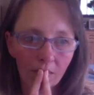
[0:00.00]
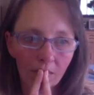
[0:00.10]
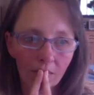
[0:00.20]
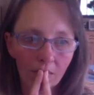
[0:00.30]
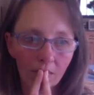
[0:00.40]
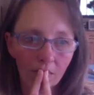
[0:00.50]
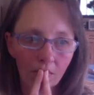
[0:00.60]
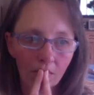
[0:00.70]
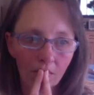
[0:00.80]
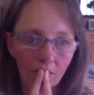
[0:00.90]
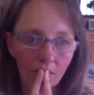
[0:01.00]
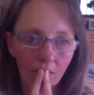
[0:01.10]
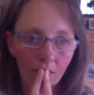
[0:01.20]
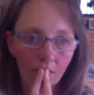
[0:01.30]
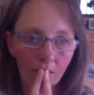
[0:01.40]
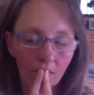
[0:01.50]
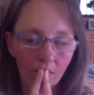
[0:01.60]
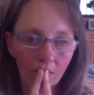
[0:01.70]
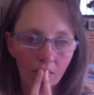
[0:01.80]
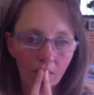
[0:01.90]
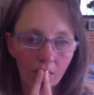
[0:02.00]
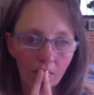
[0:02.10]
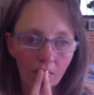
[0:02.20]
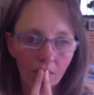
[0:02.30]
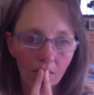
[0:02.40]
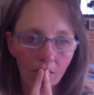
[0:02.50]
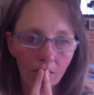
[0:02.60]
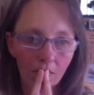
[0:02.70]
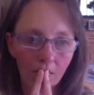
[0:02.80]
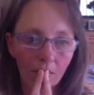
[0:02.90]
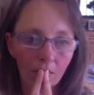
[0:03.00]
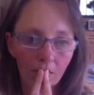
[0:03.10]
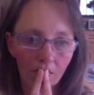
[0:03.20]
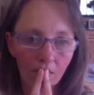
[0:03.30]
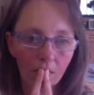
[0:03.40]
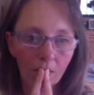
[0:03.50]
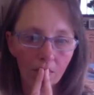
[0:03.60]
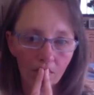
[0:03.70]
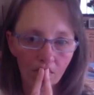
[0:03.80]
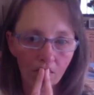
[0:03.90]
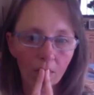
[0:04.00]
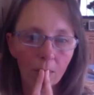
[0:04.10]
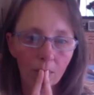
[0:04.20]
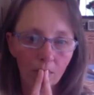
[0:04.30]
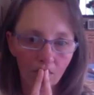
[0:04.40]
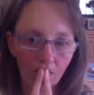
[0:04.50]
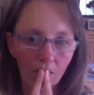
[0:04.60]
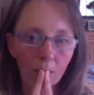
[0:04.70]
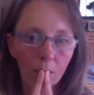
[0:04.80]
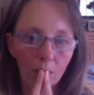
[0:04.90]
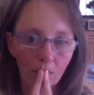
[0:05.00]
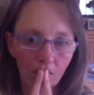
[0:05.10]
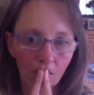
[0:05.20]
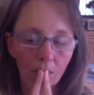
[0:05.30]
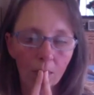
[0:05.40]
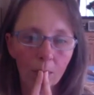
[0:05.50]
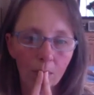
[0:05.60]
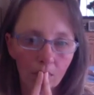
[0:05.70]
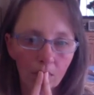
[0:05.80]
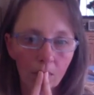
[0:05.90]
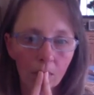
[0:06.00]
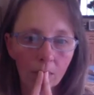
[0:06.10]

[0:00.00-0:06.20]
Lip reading: The person shown says nothing.